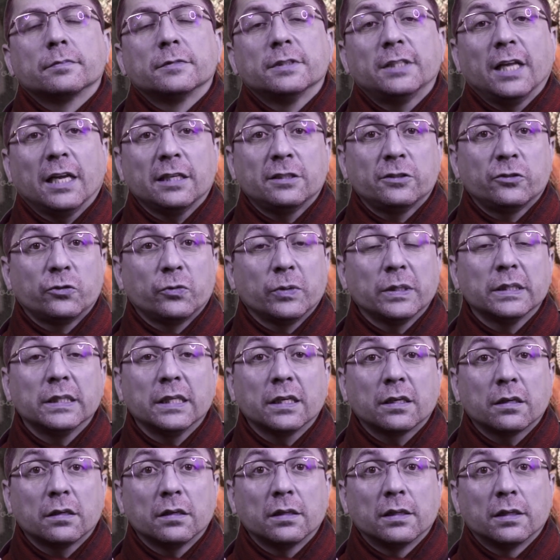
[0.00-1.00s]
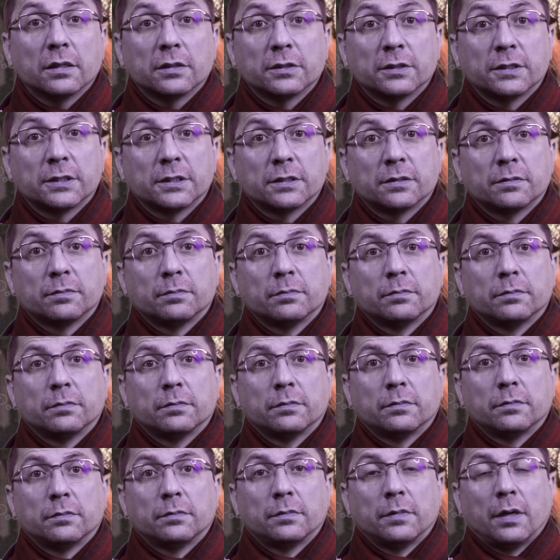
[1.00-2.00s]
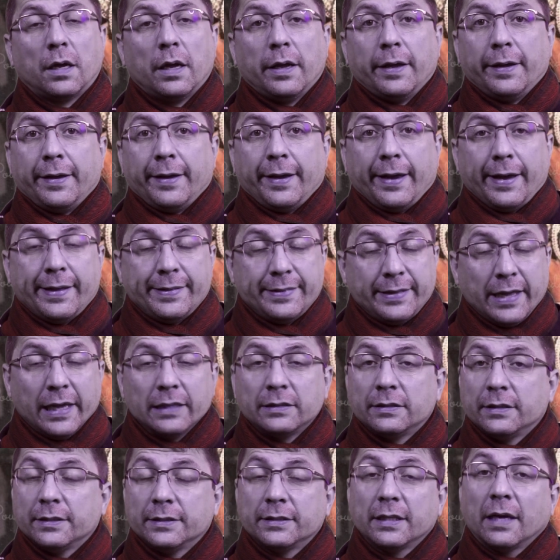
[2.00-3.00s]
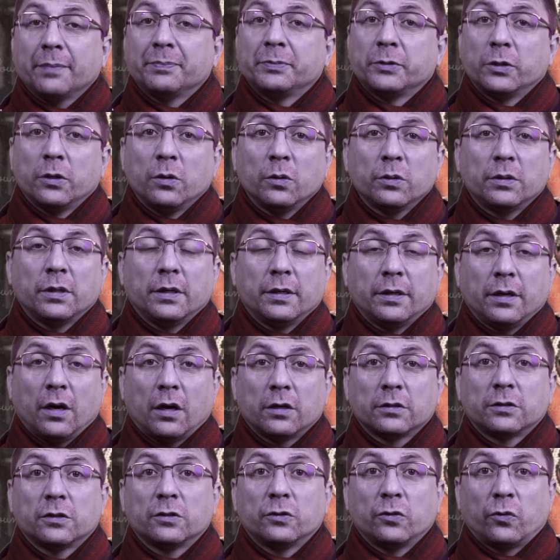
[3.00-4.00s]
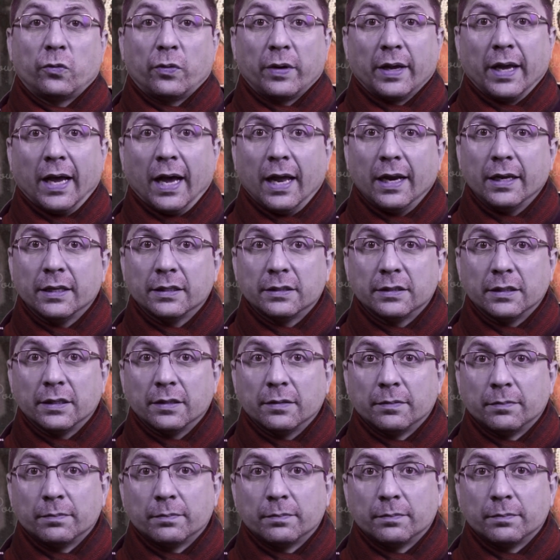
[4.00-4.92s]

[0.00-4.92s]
that's ridiculous. And that is absolutely not the reality.